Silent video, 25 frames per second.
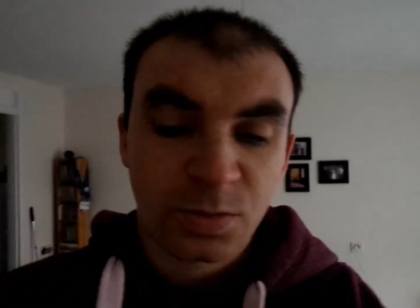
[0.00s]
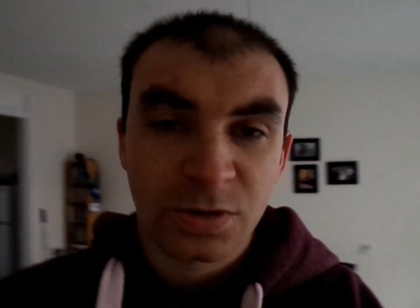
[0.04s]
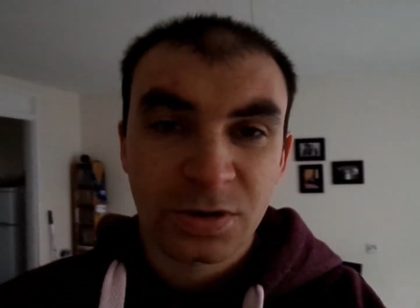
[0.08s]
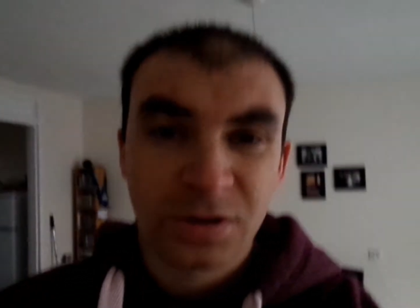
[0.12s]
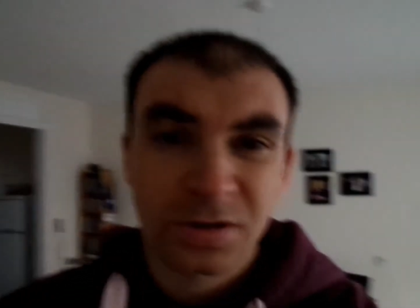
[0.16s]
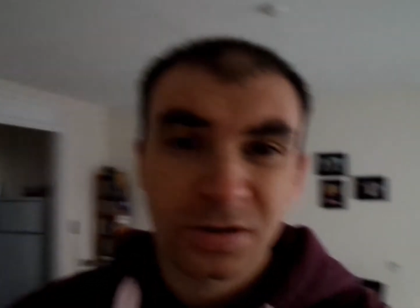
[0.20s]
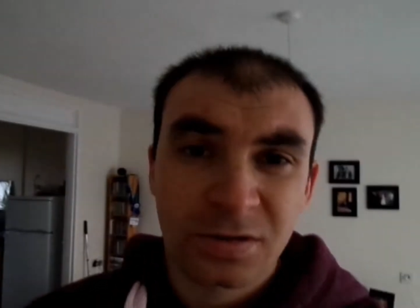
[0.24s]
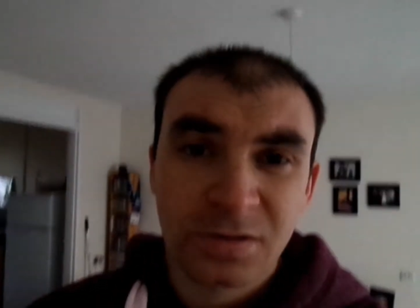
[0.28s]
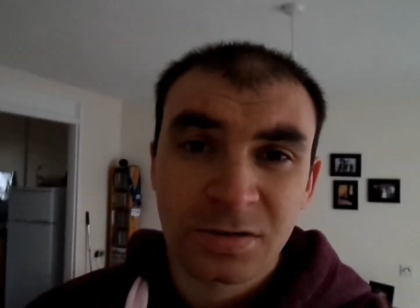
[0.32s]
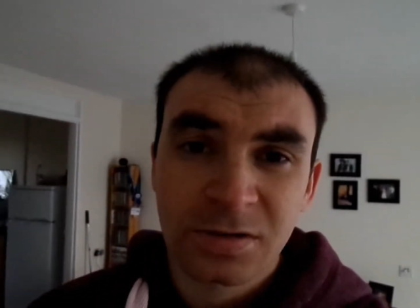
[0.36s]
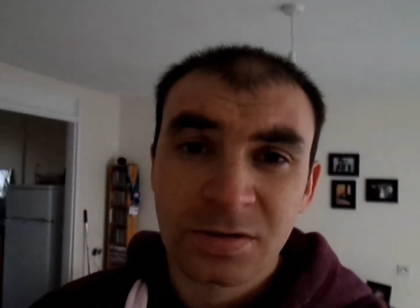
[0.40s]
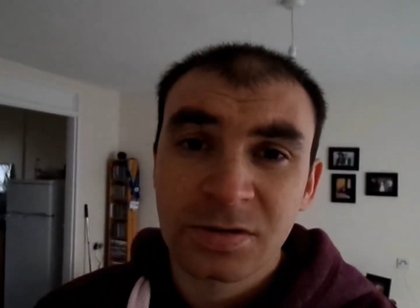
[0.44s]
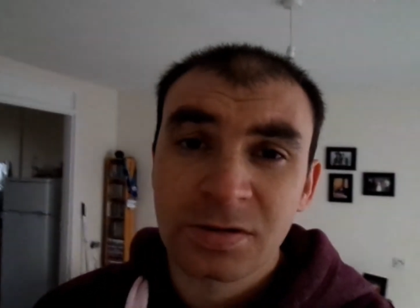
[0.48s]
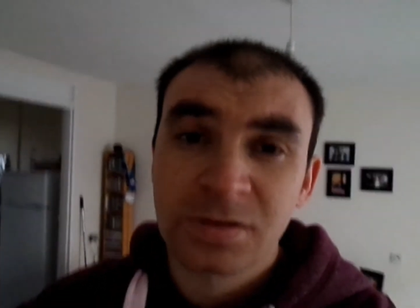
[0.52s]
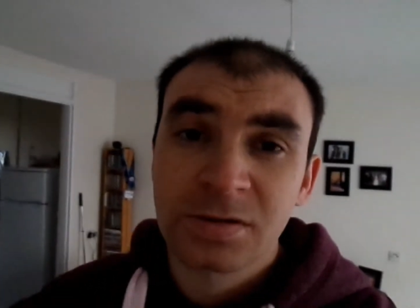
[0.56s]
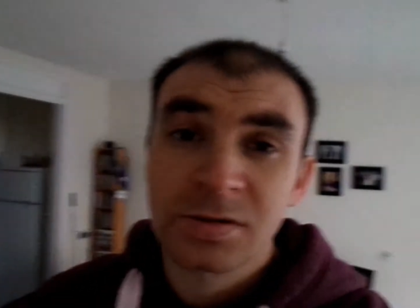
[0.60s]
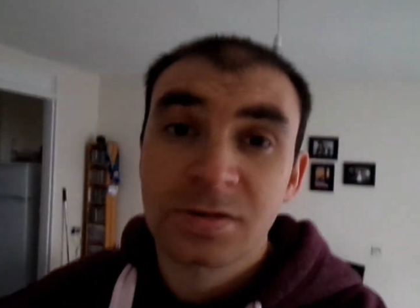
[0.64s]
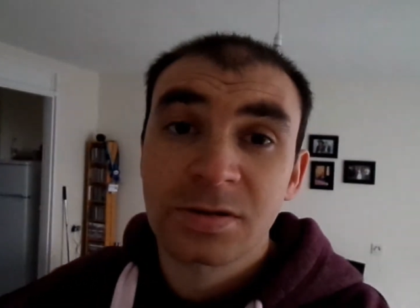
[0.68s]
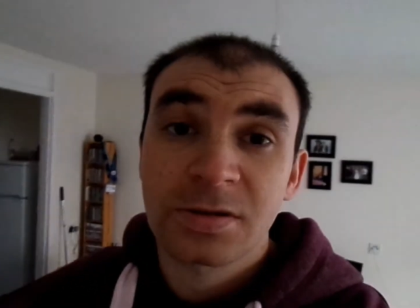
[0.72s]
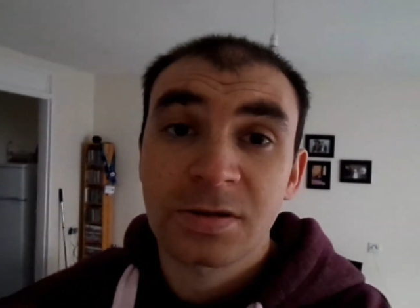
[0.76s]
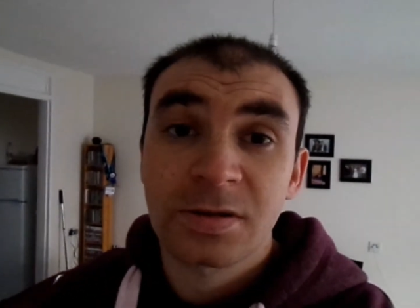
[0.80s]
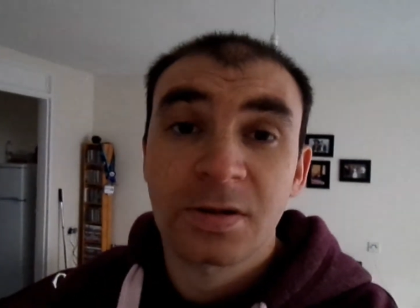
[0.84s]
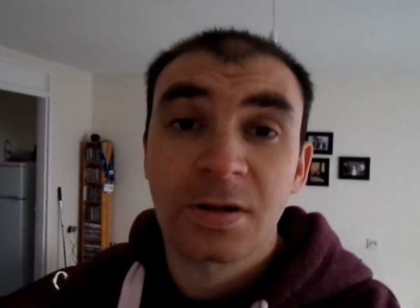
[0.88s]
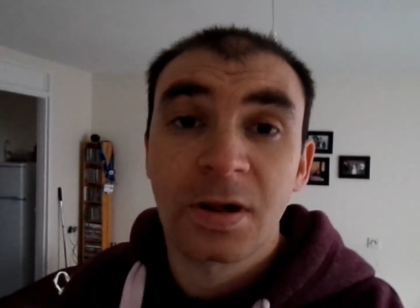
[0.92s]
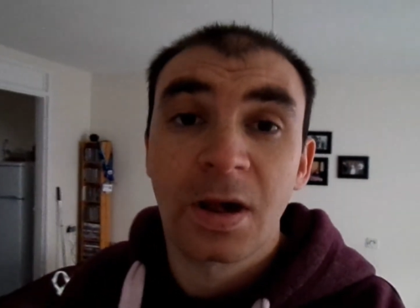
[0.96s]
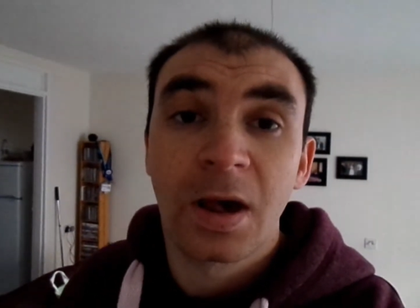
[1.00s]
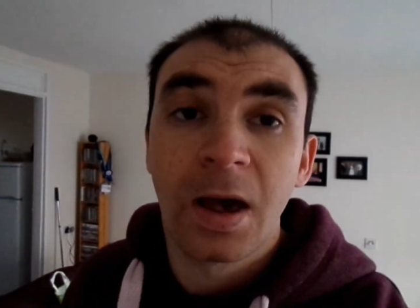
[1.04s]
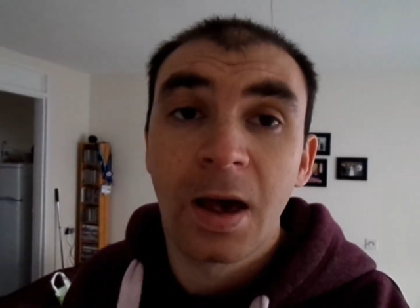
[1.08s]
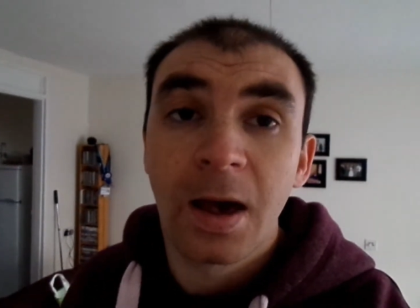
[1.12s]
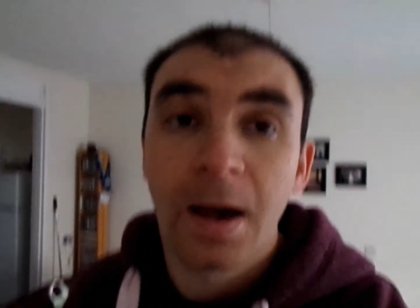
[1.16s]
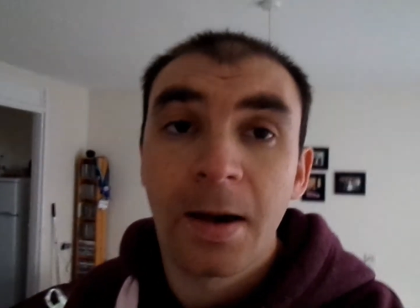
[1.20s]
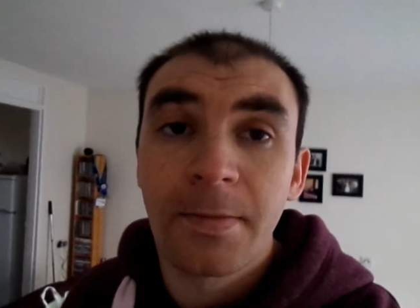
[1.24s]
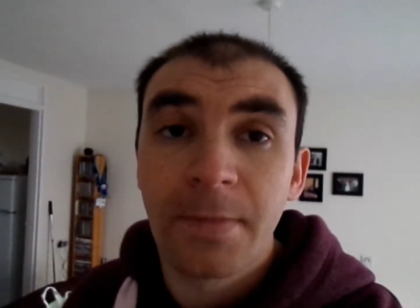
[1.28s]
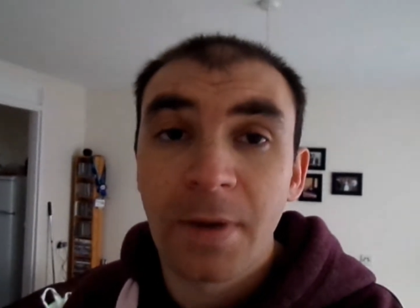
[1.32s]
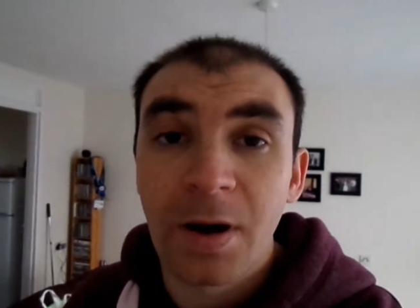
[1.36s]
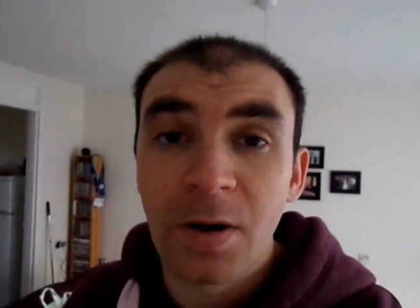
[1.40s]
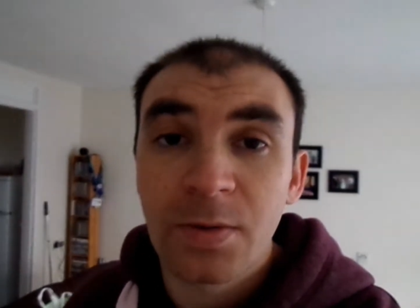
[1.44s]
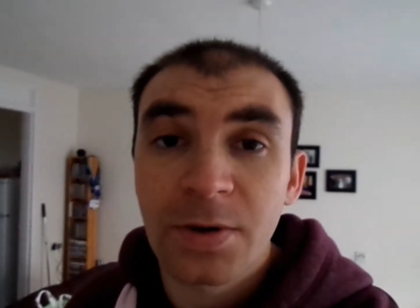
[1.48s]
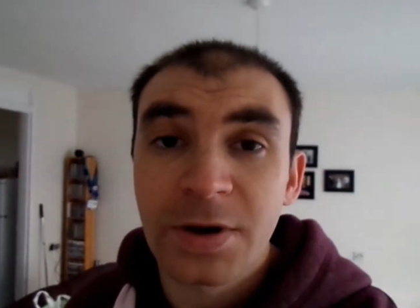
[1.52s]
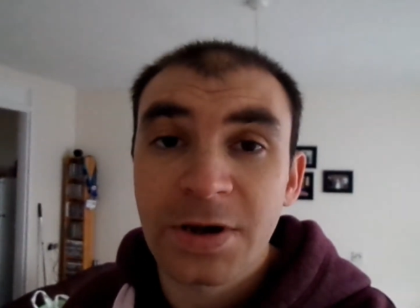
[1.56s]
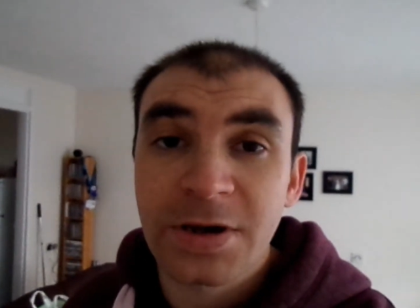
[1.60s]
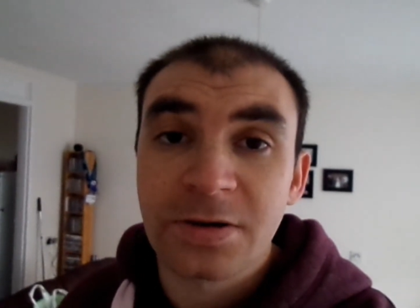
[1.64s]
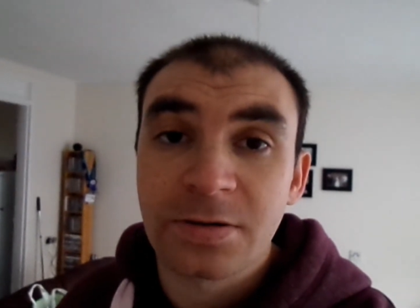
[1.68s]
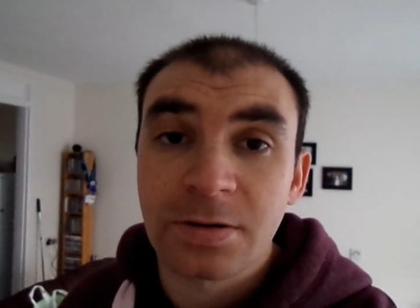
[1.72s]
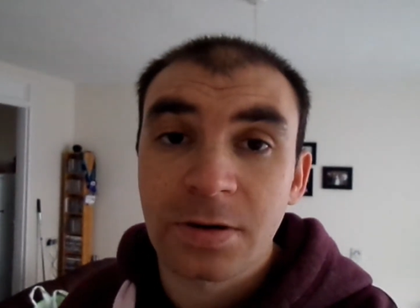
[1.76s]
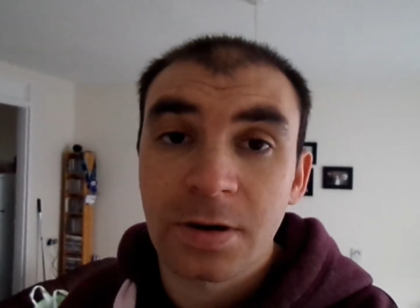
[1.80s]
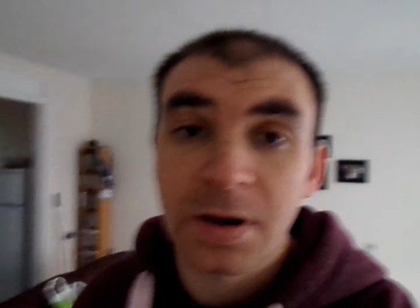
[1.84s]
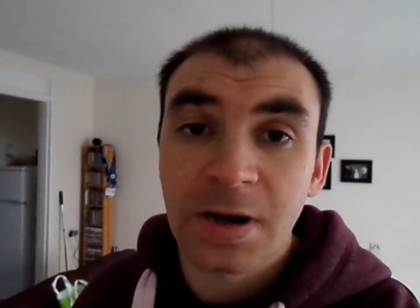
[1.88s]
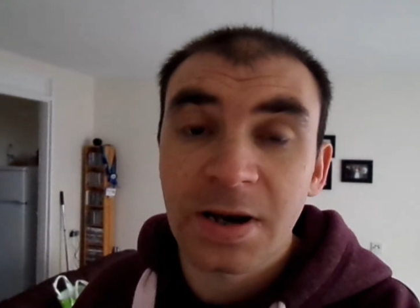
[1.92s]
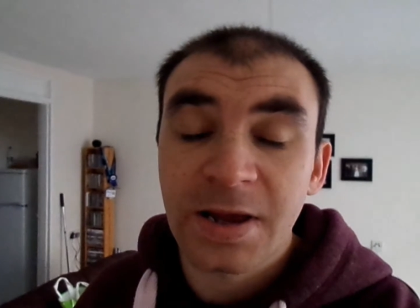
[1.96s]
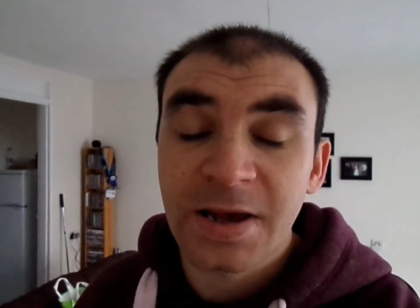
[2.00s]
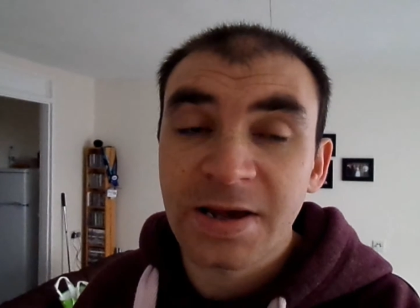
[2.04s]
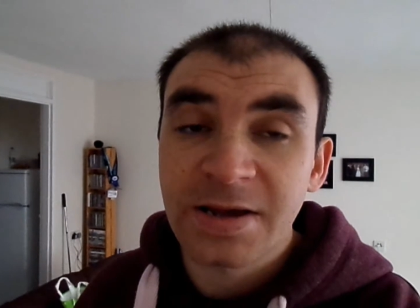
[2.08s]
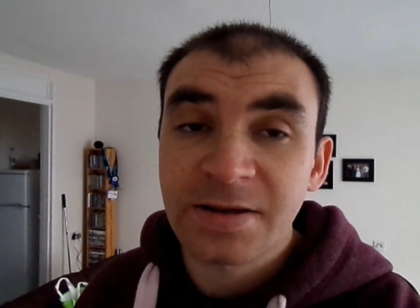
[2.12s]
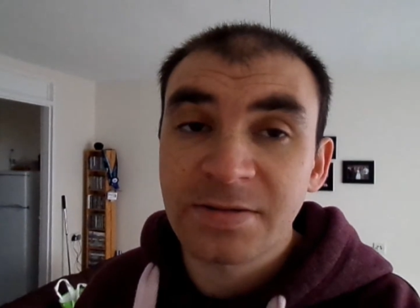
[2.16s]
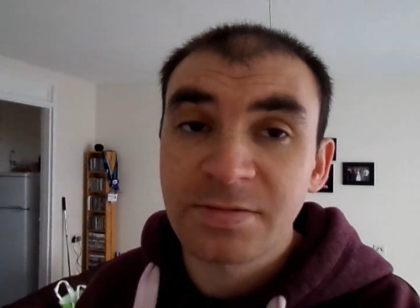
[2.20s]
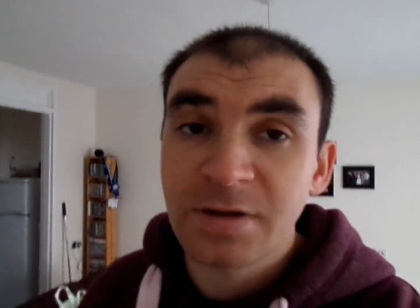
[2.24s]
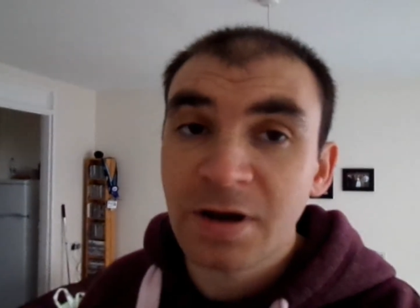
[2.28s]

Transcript: was my week really.